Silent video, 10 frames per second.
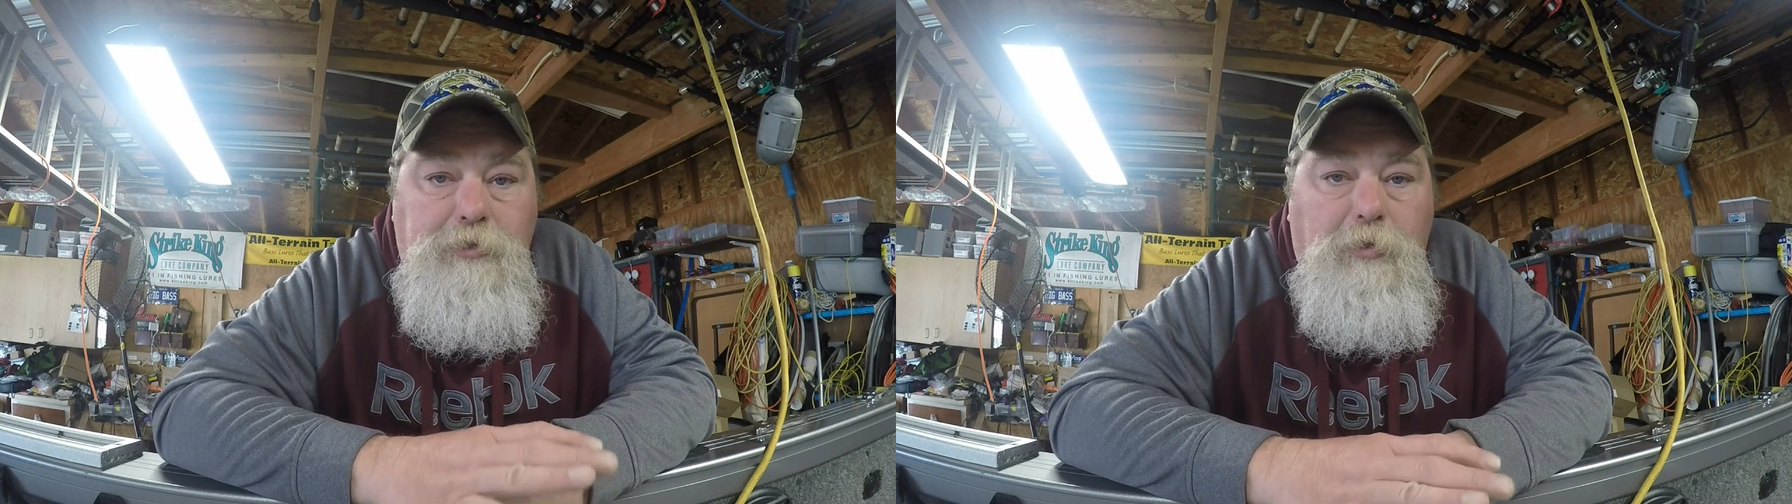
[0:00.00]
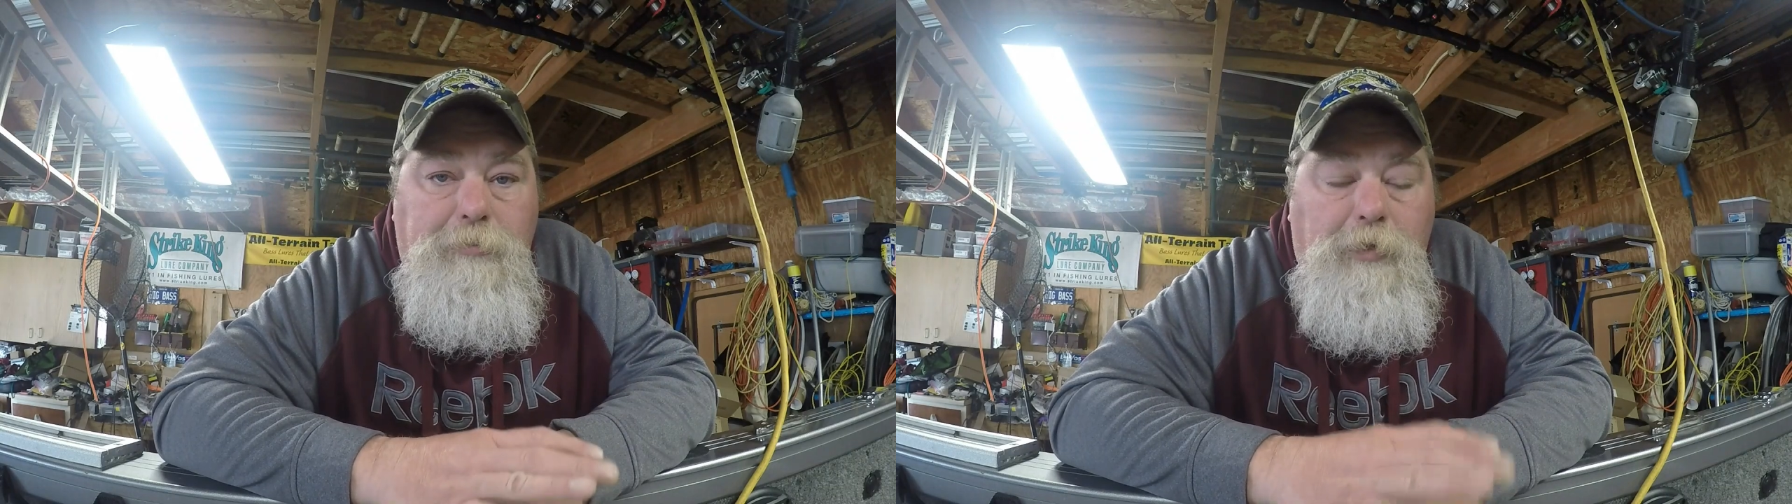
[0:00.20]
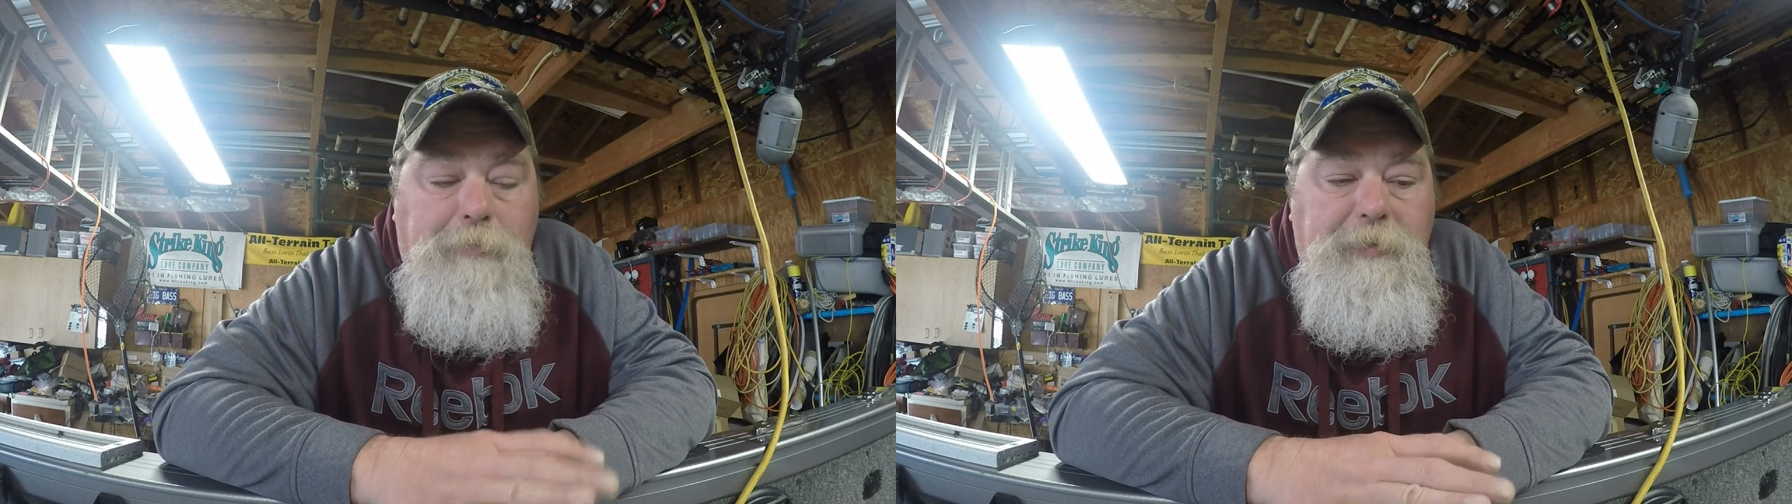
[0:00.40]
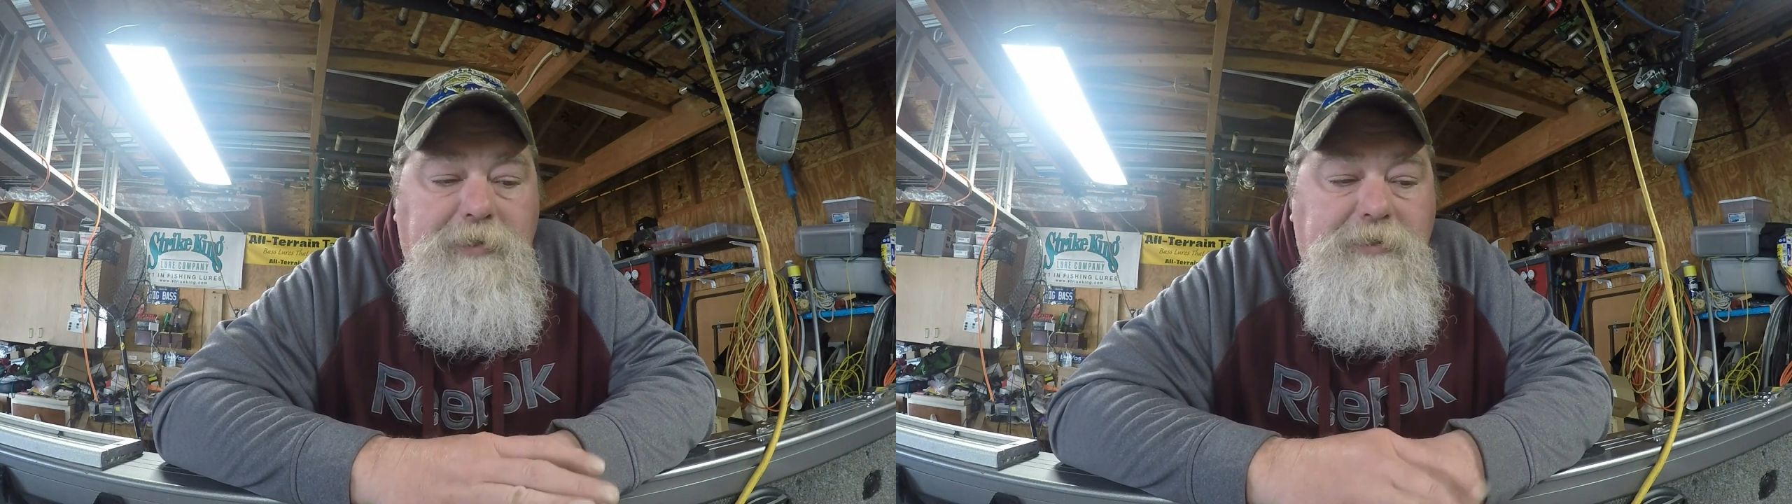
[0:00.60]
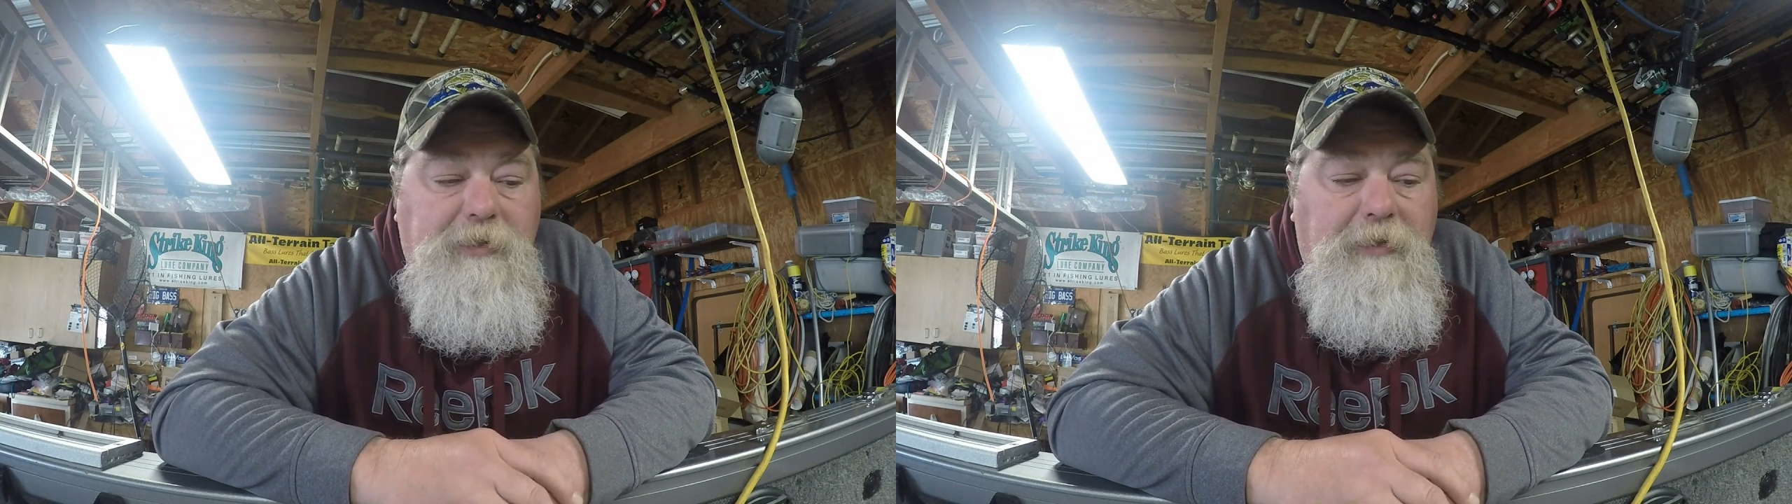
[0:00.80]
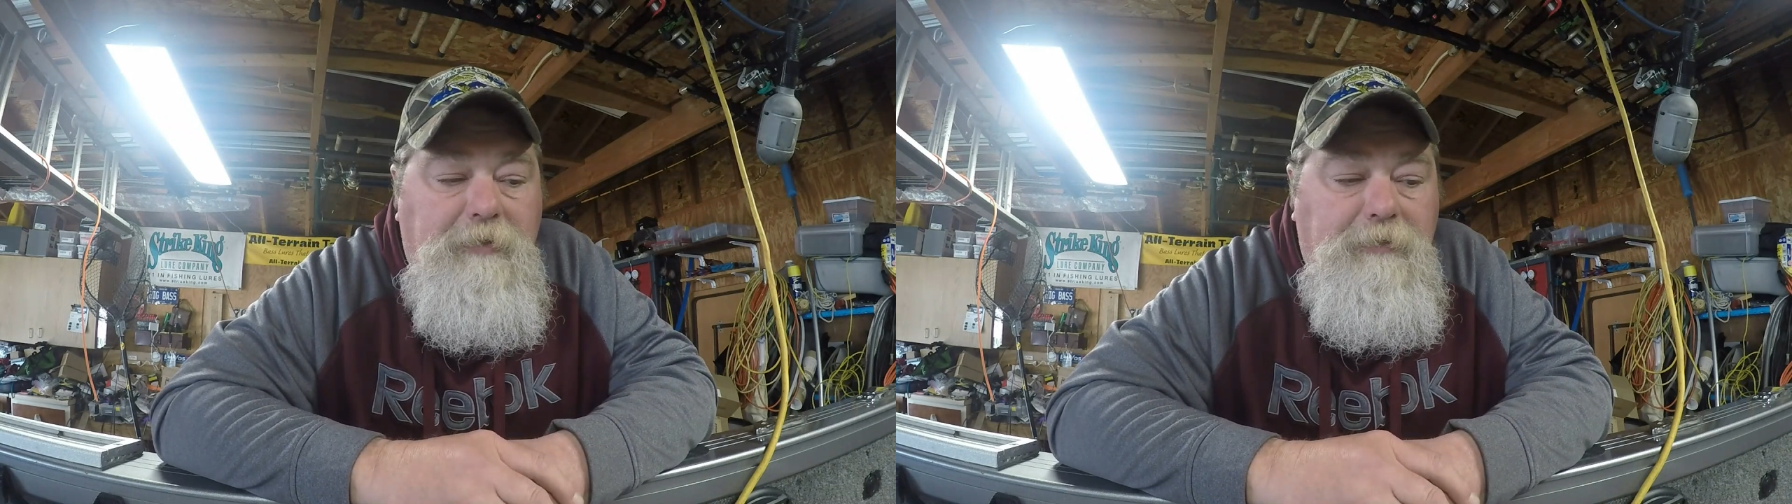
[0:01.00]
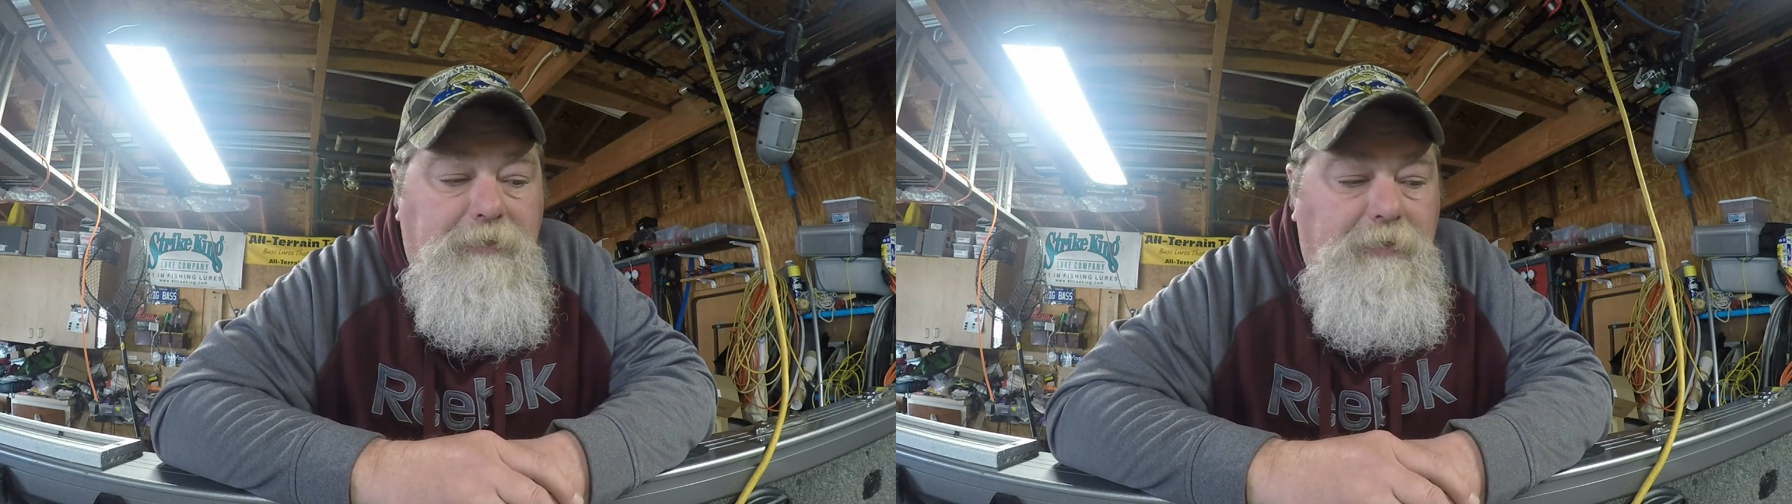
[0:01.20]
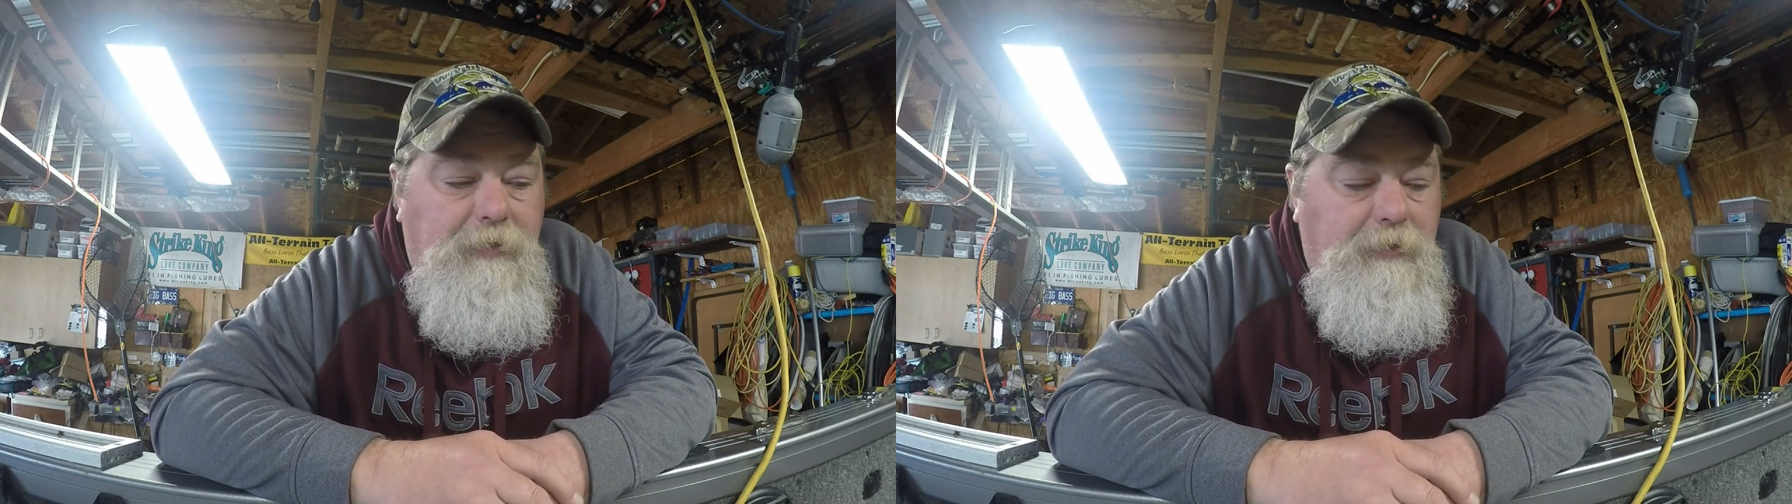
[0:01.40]
dual purpose
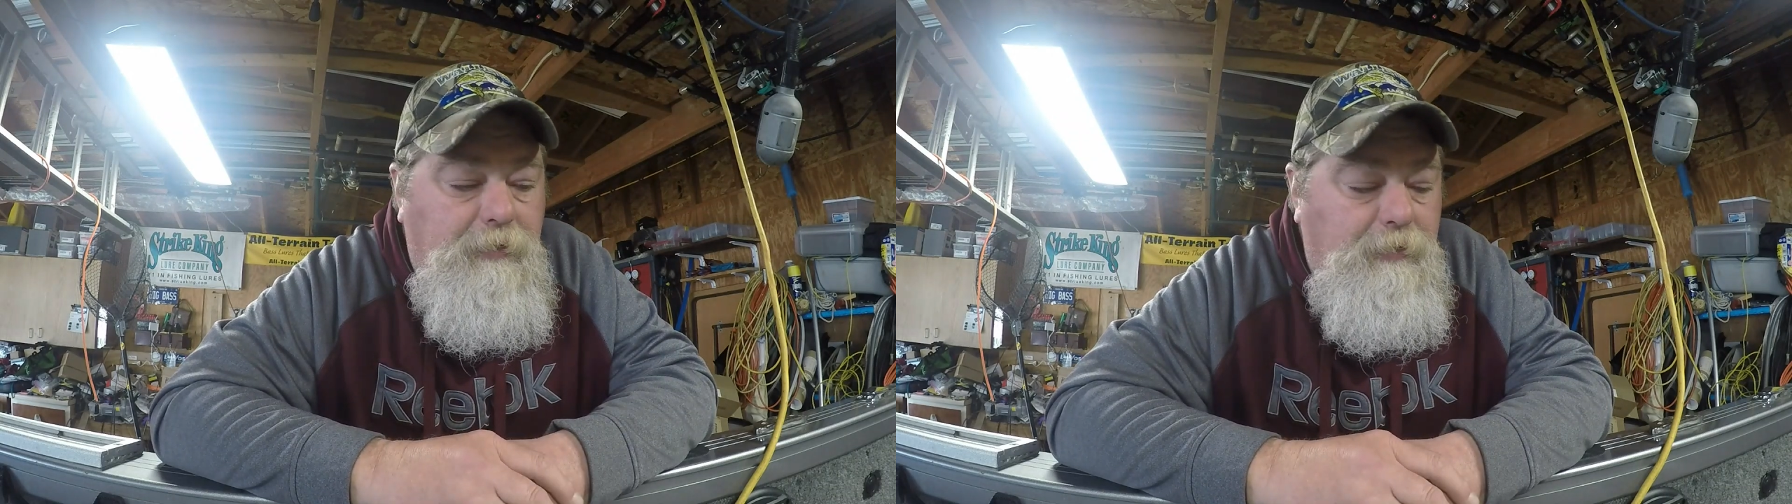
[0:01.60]
of